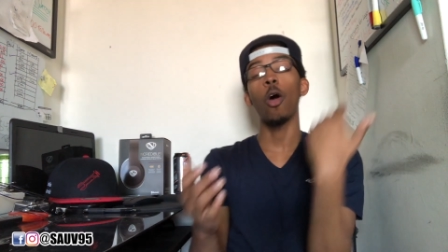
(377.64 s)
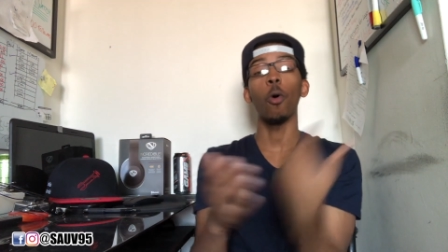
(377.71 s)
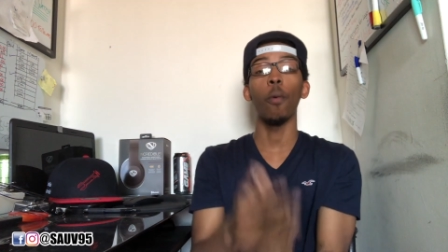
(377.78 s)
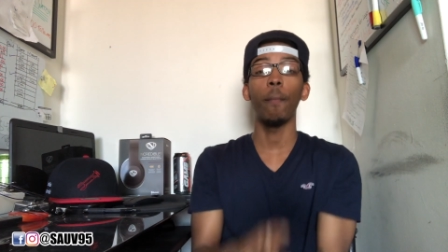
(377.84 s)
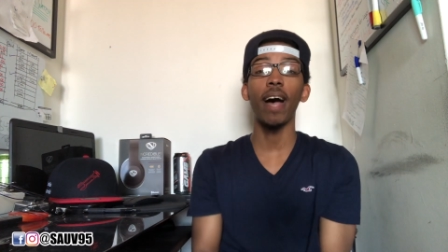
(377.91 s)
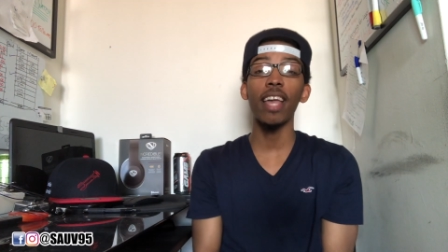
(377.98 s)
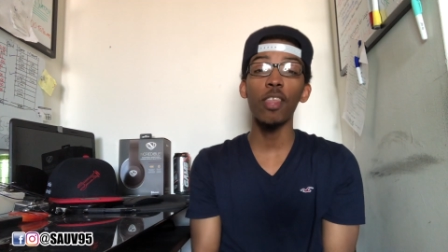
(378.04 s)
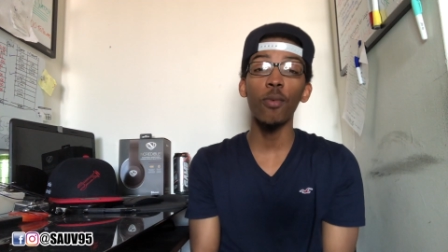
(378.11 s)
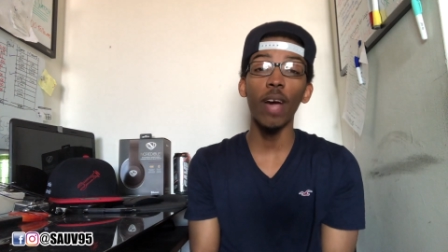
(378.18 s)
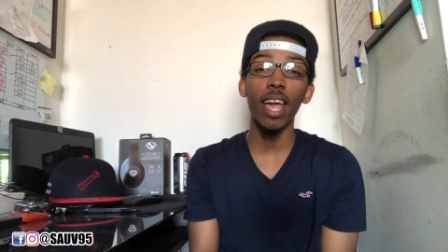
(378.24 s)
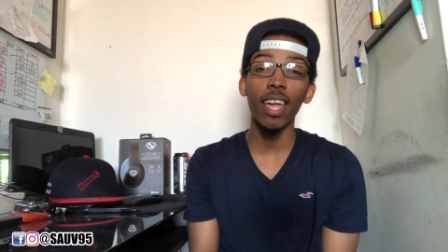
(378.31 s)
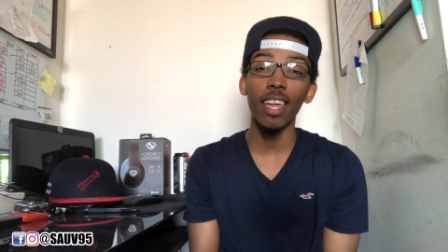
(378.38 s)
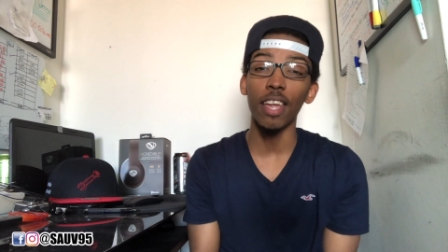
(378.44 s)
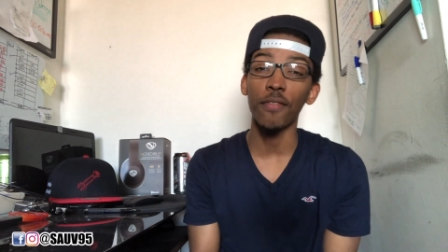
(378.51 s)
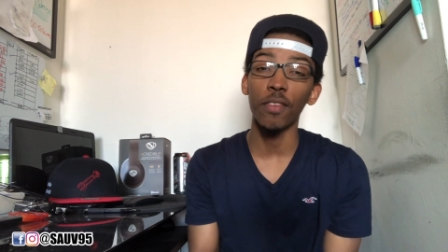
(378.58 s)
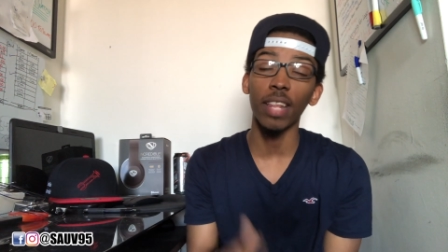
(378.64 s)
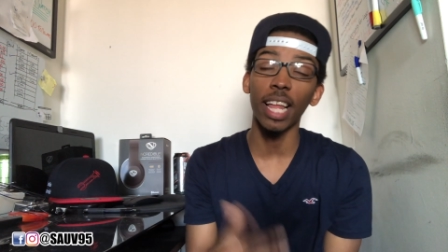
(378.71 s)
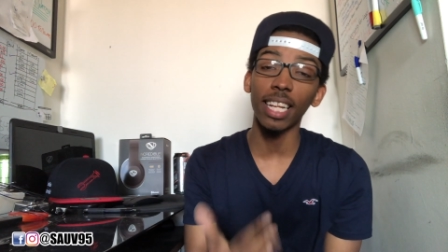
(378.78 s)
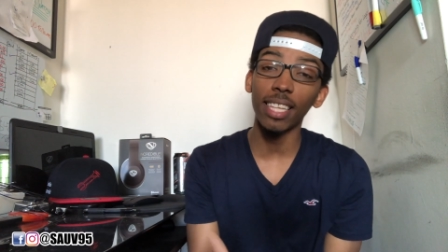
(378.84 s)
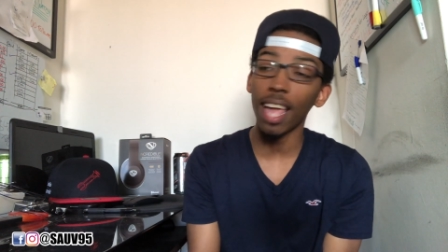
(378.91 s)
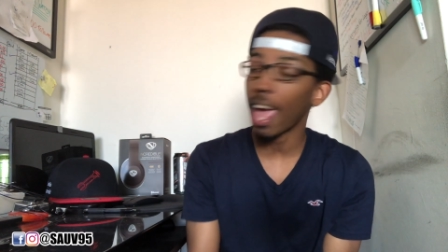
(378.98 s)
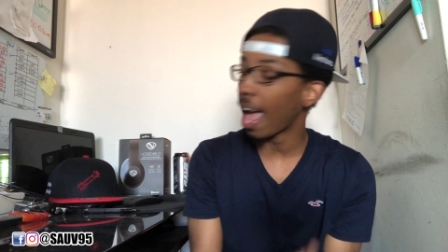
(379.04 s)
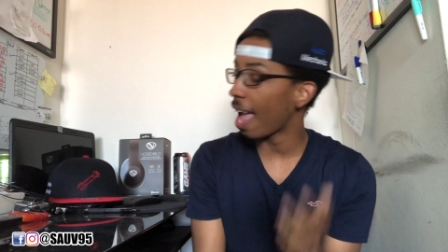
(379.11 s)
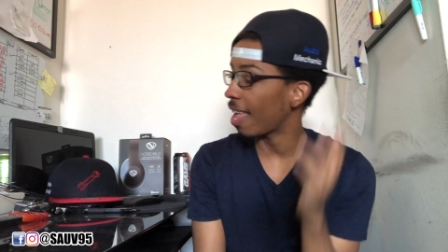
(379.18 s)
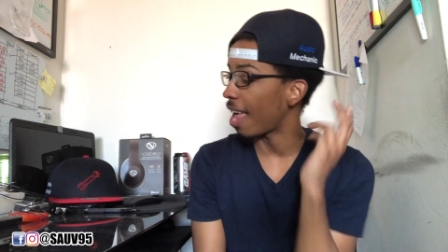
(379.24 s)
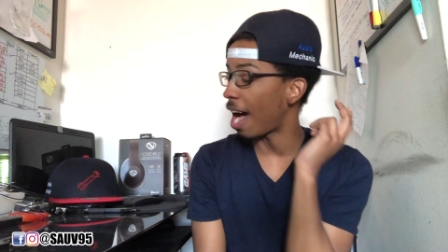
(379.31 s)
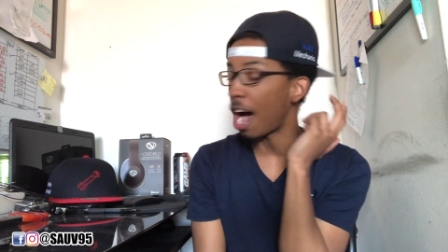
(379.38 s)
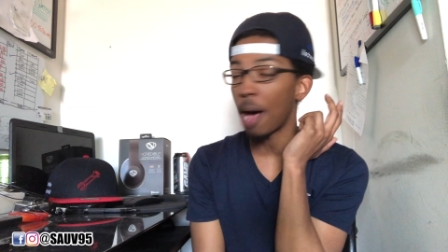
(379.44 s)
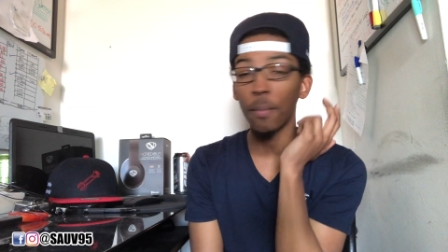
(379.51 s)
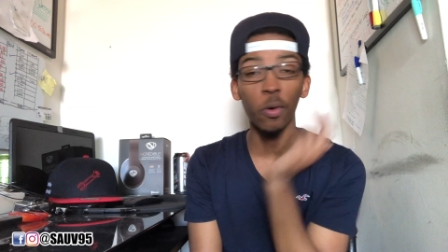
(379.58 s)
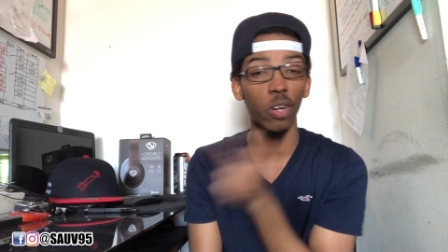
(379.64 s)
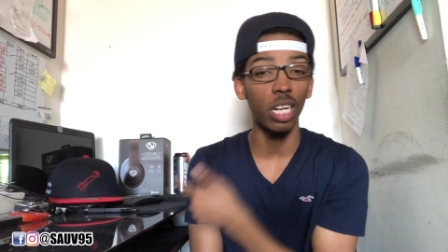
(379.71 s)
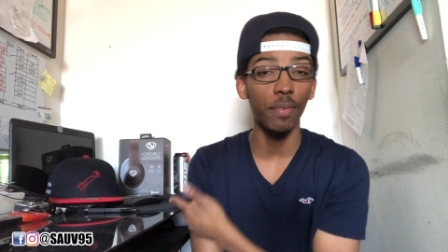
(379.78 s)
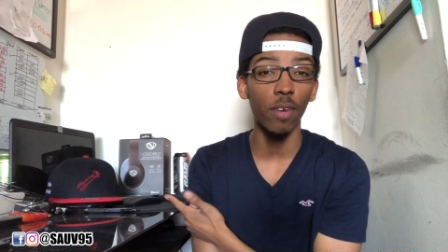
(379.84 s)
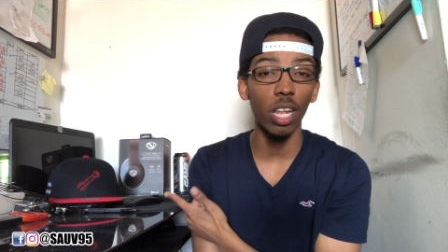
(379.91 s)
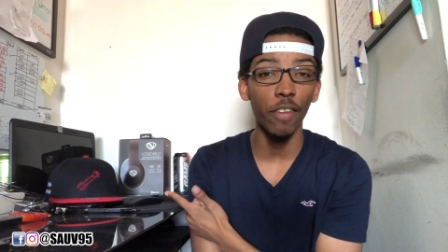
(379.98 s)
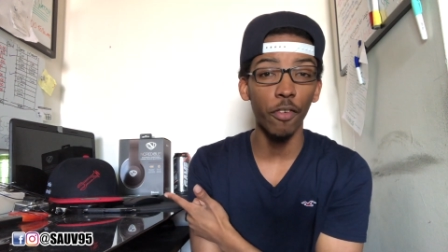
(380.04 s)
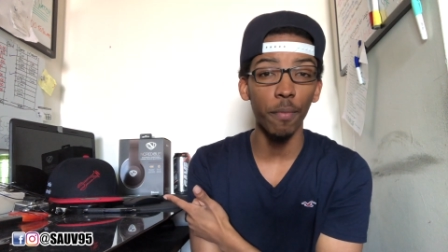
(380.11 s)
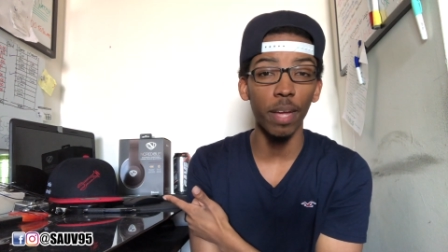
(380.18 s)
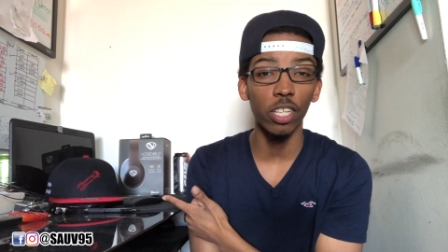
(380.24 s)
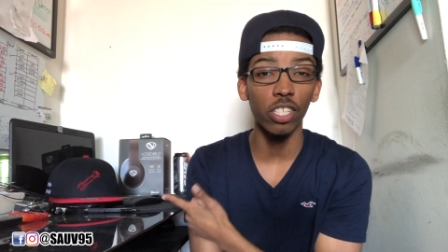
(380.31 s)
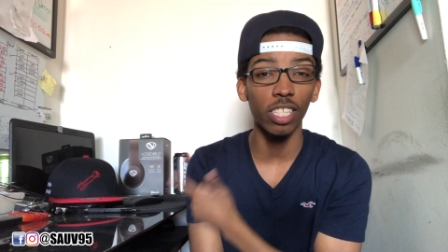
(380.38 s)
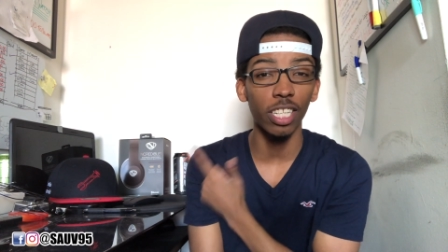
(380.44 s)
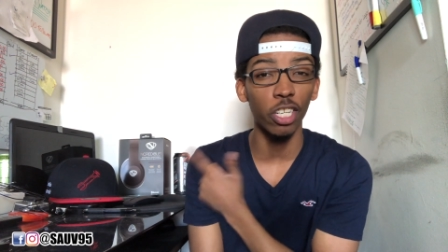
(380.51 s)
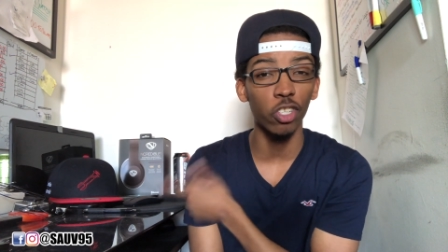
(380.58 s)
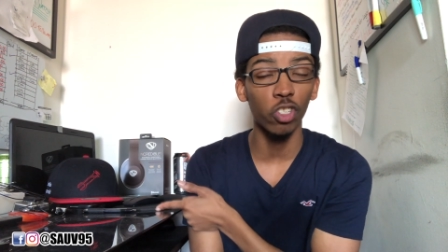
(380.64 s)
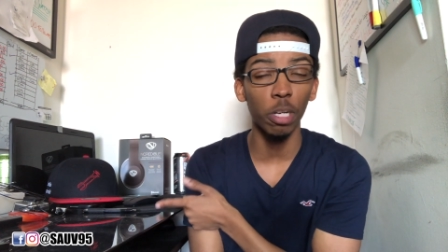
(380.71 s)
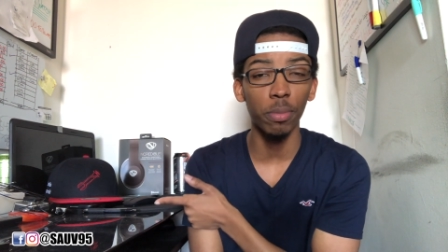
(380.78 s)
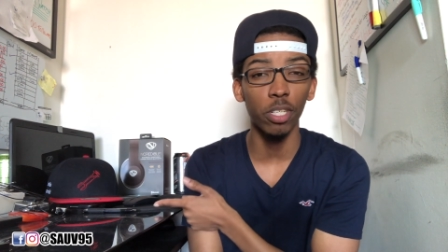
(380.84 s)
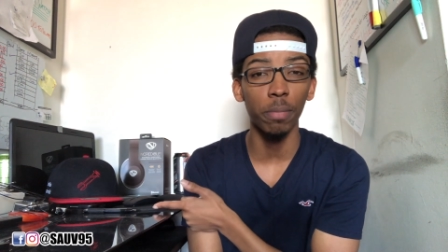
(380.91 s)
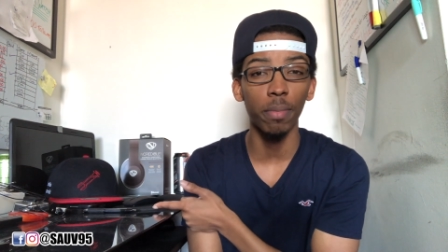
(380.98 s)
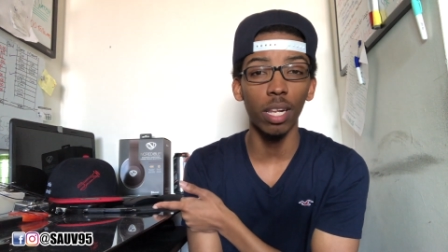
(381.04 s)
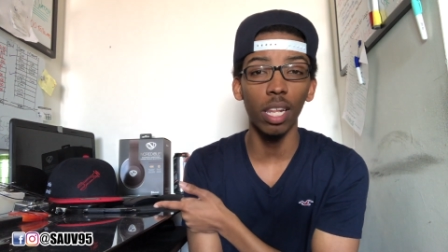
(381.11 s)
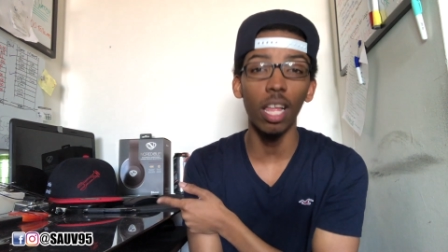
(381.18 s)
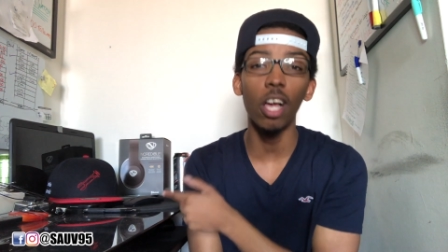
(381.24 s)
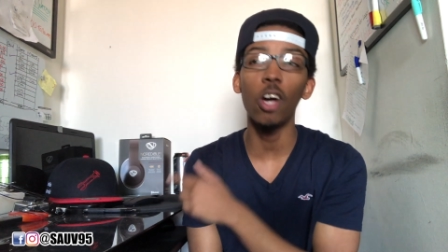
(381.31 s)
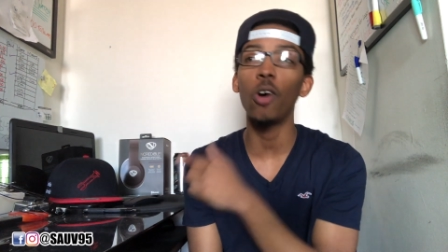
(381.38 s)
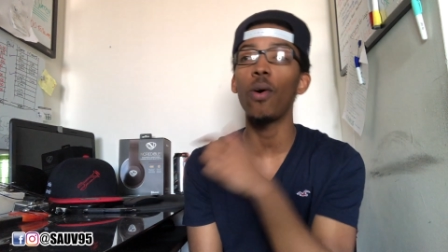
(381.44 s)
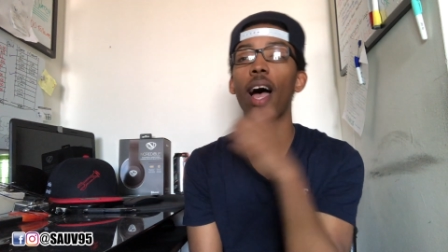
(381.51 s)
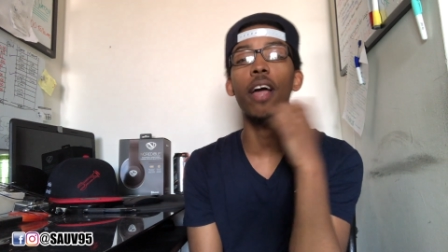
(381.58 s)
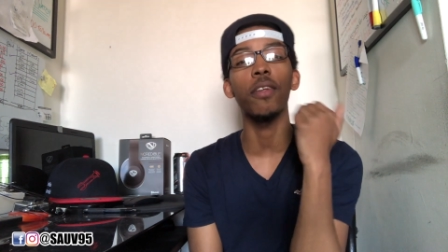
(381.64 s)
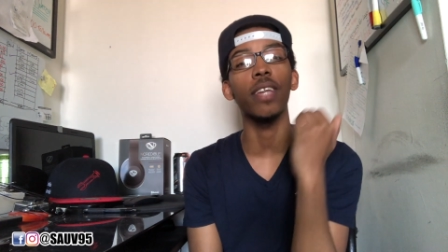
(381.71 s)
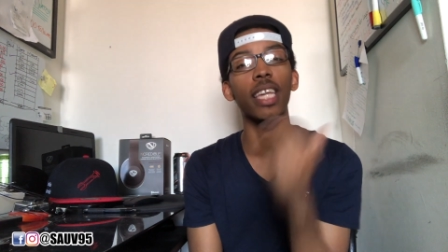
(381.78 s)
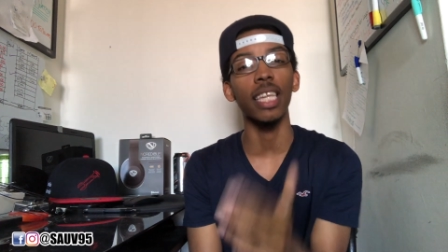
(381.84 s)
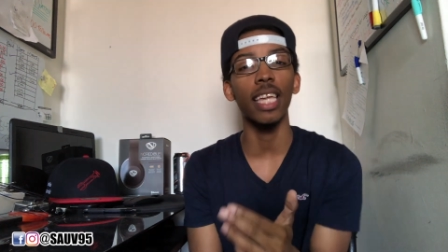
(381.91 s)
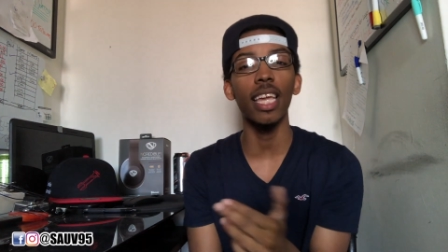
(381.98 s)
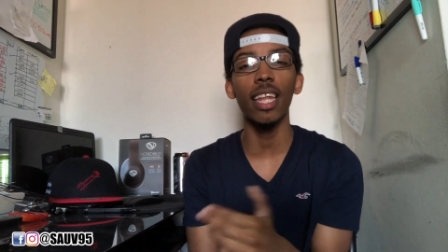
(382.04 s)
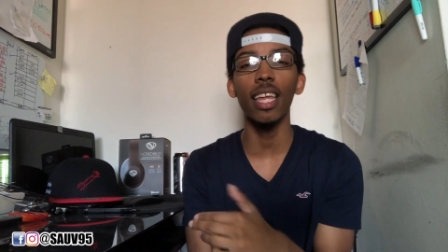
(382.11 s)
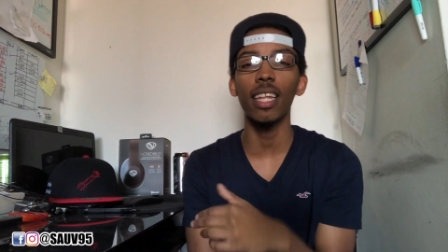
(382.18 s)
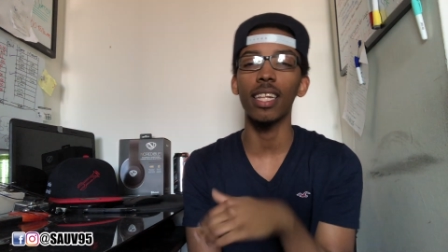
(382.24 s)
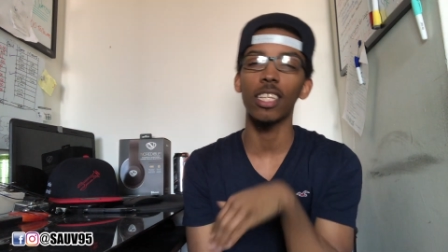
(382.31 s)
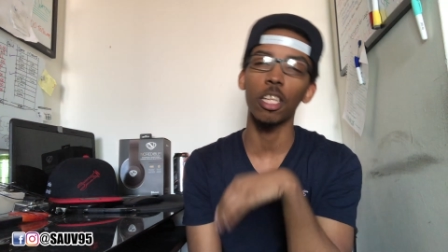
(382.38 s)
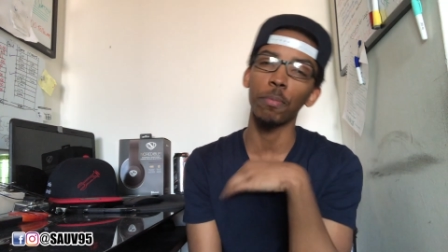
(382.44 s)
oh, by the way, if you like the hat, I'm going to leave all the information in the description below, how you can get it.